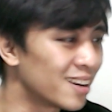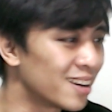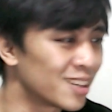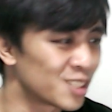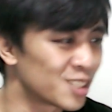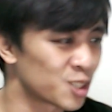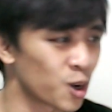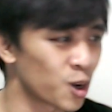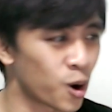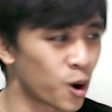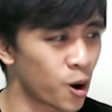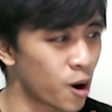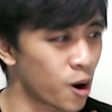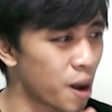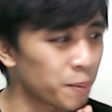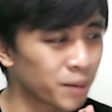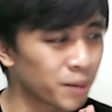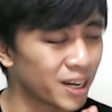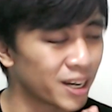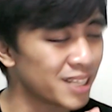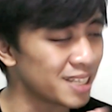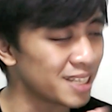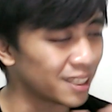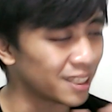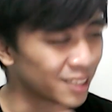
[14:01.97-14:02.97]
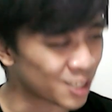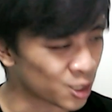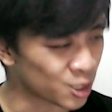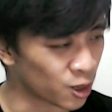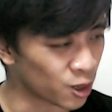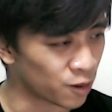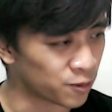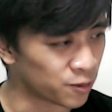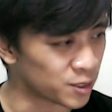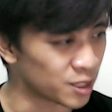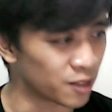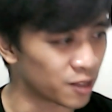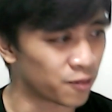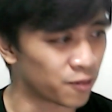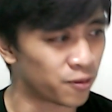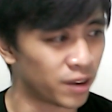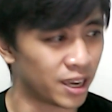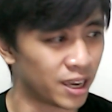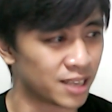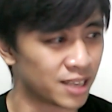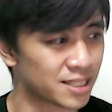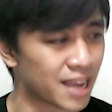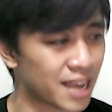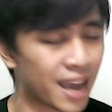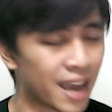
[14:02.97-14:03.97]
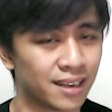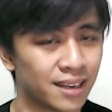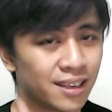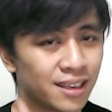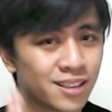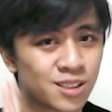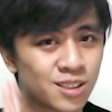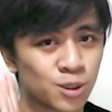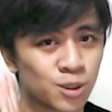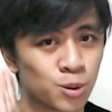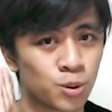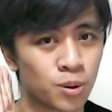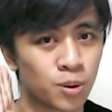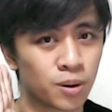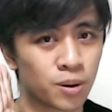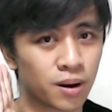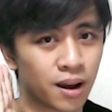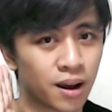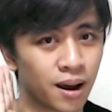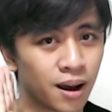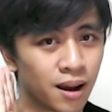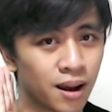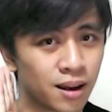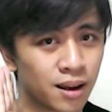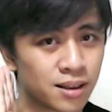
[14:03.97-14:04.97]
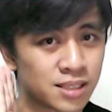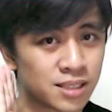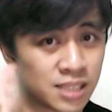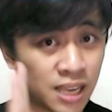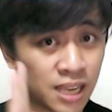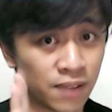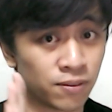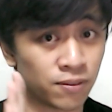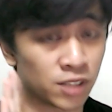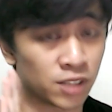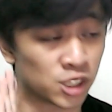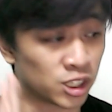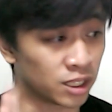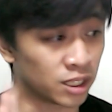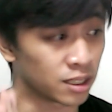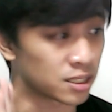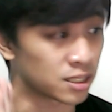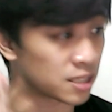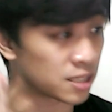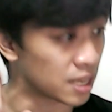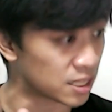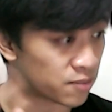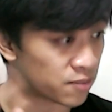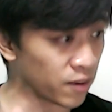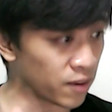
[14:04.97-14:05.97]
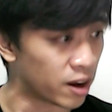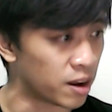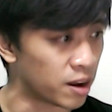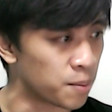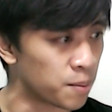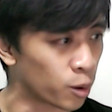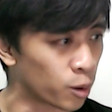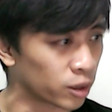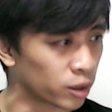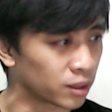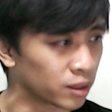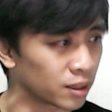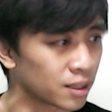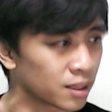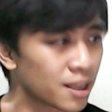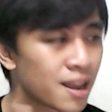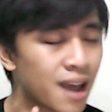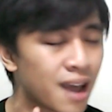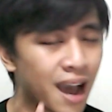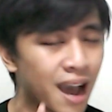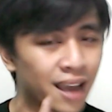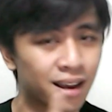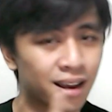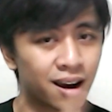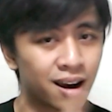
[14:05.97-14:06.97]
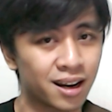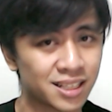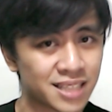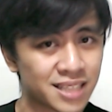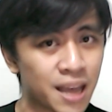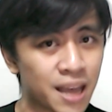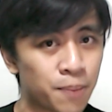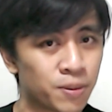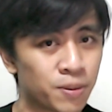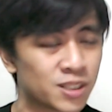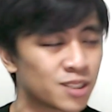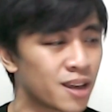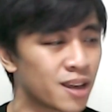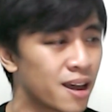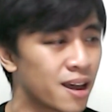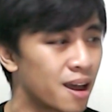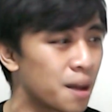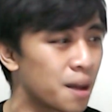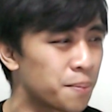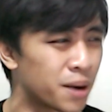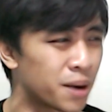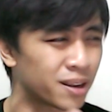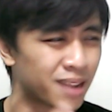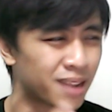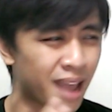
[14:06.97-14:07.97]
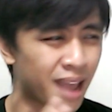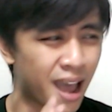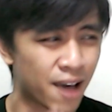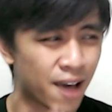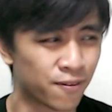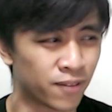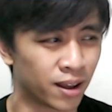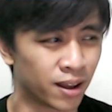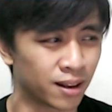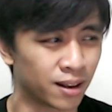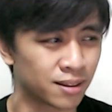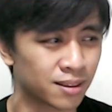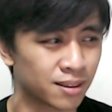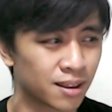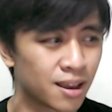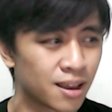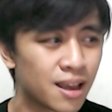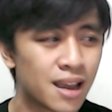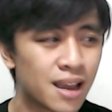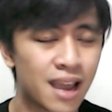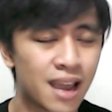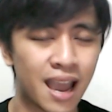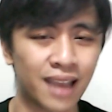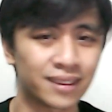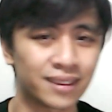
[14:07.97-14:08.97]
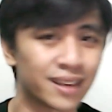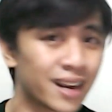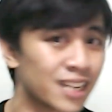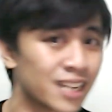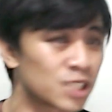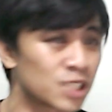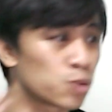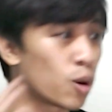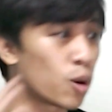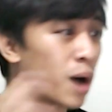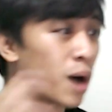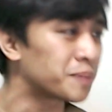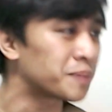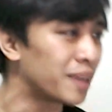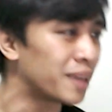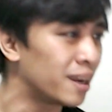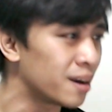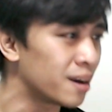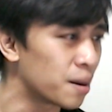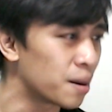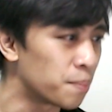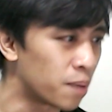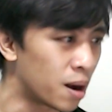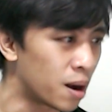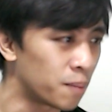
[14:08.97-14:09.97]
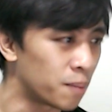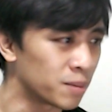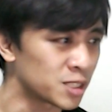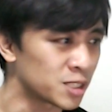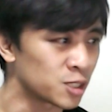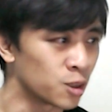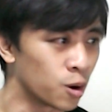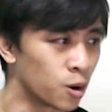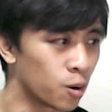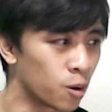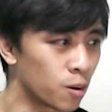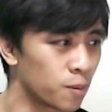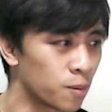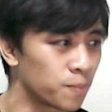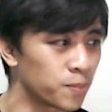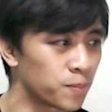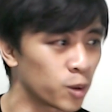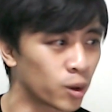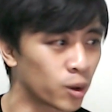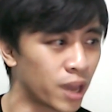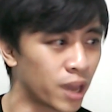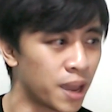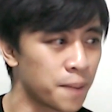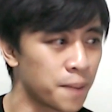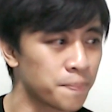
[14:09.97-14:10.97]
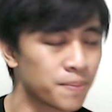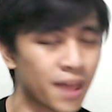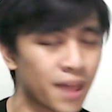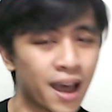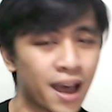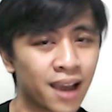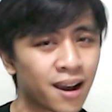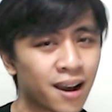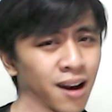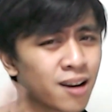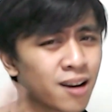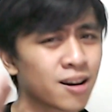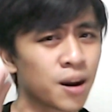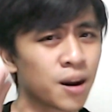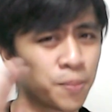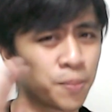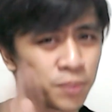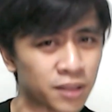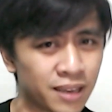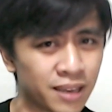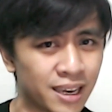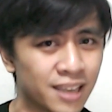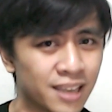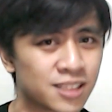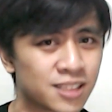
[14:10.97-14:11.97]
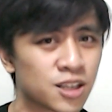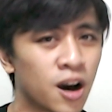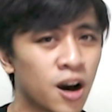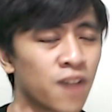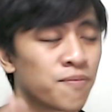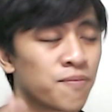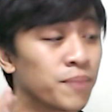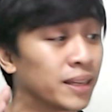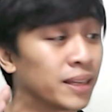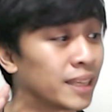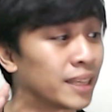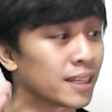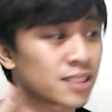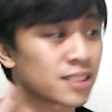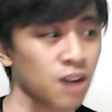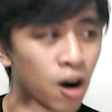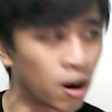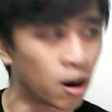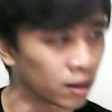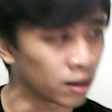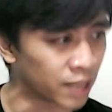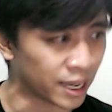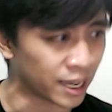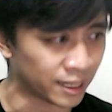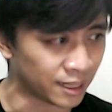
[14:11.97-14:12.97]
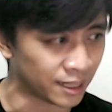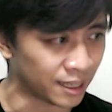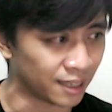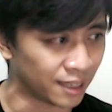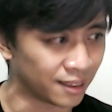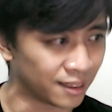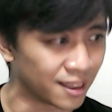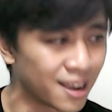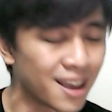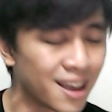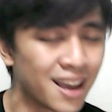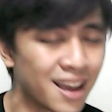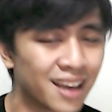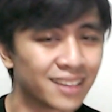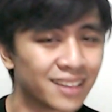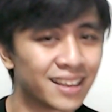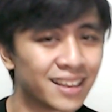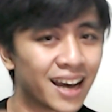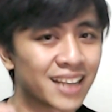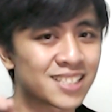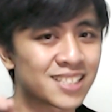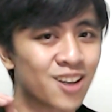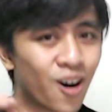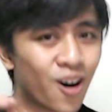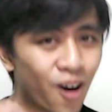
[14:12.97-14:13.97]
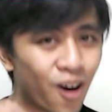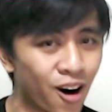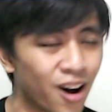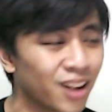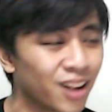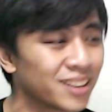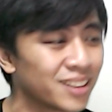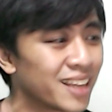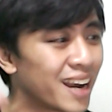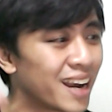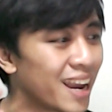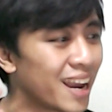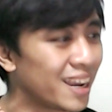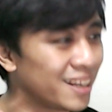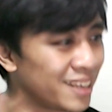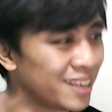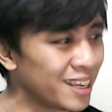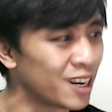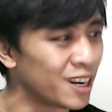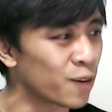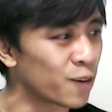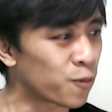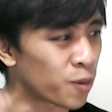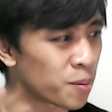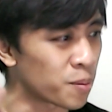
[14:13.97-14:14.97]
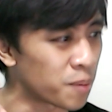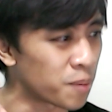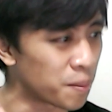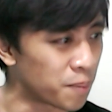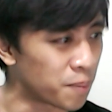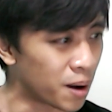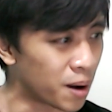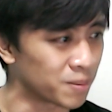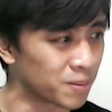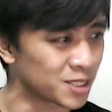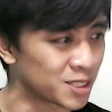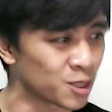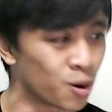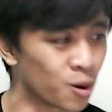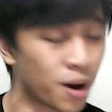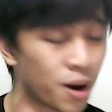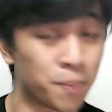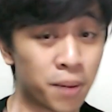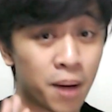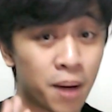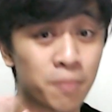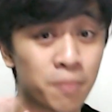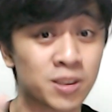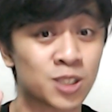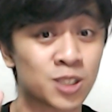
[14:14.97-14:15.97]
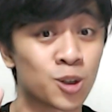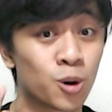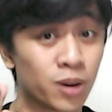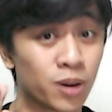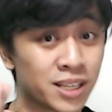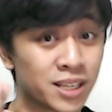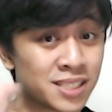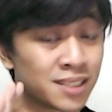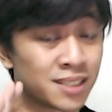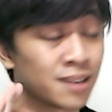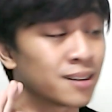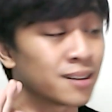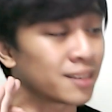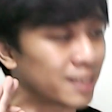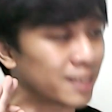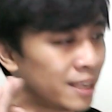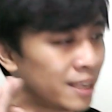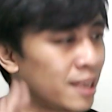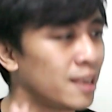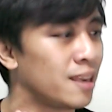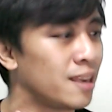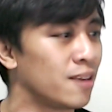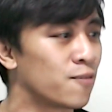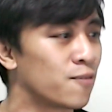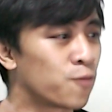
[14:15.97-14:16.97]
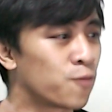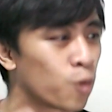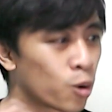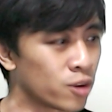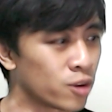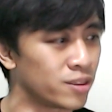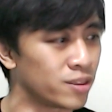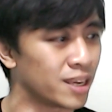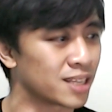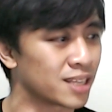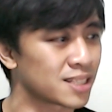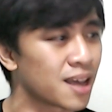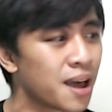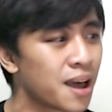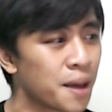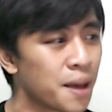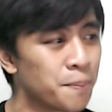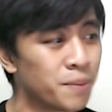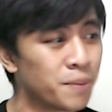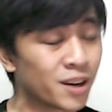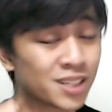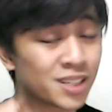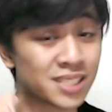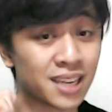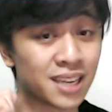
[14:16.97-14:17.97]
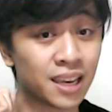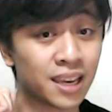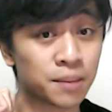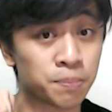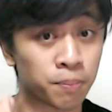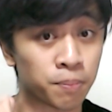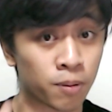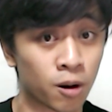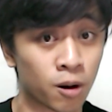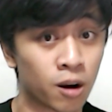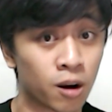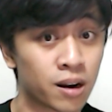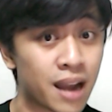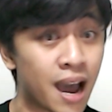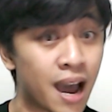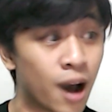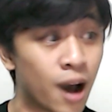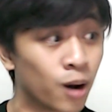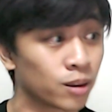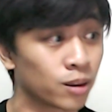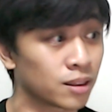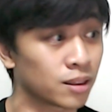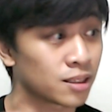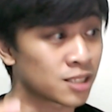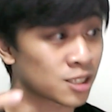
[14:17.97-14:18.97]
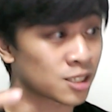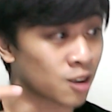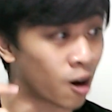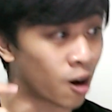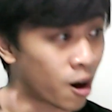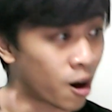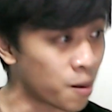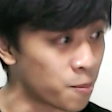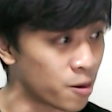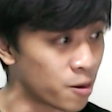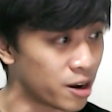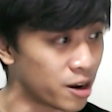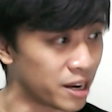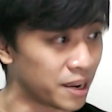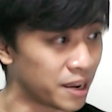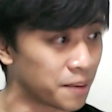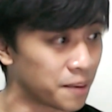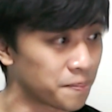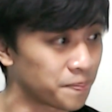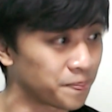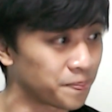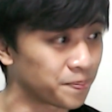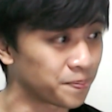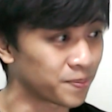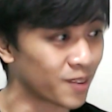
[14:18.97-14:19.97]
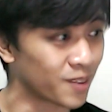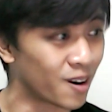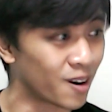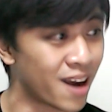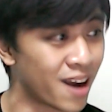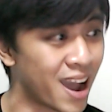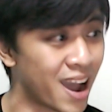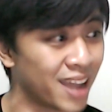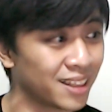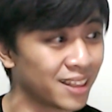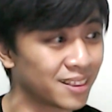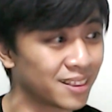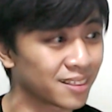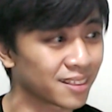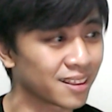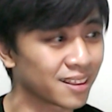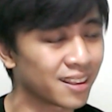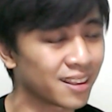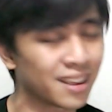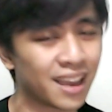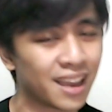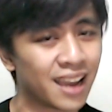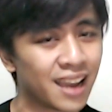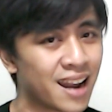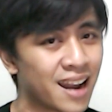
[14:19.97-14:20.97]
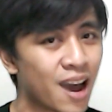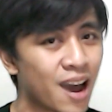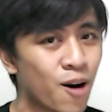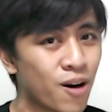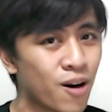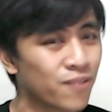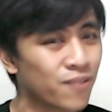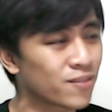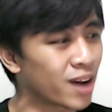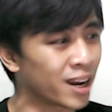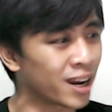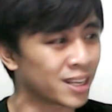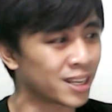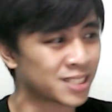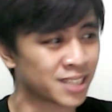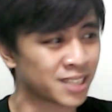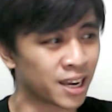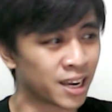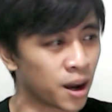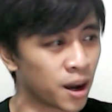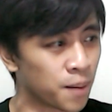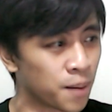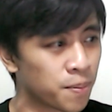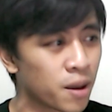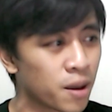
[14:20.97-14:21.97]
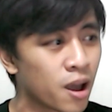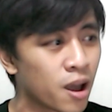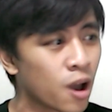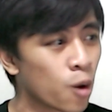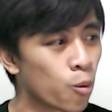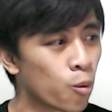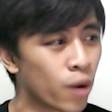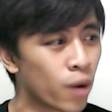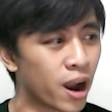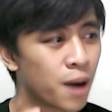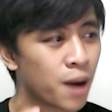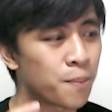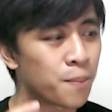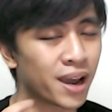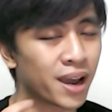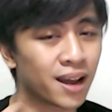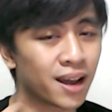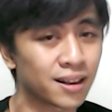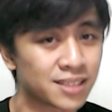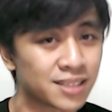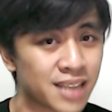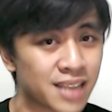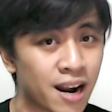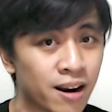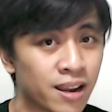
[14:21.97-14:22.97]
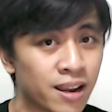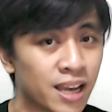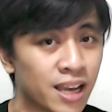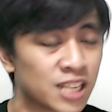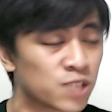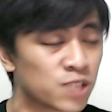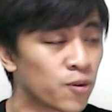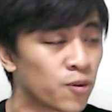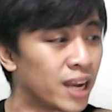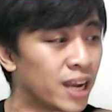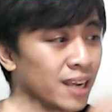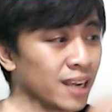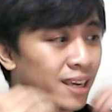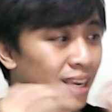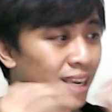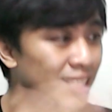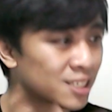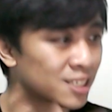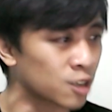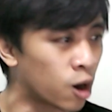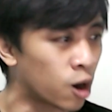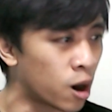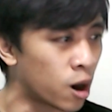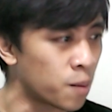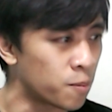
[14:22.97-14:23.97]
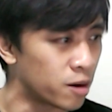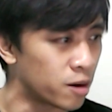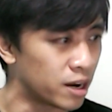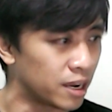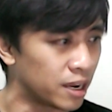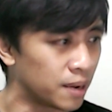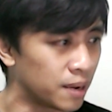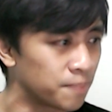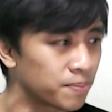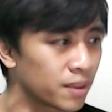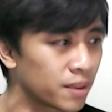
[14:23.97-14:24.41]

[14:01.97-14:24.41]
So I'm gonna take the Surf to the face. I need to save the shields. That's very important. I got his Lapras at about half health. And then I swapped in Abomasnow. Okay? I got a couple of hits off, but that's all I need. That's all that I needed from Abomasnow. Abomasnow is still key for this because it brought out Skarmory. Alright? And now I've got it set up where my Altaria is fighting his Skarmory,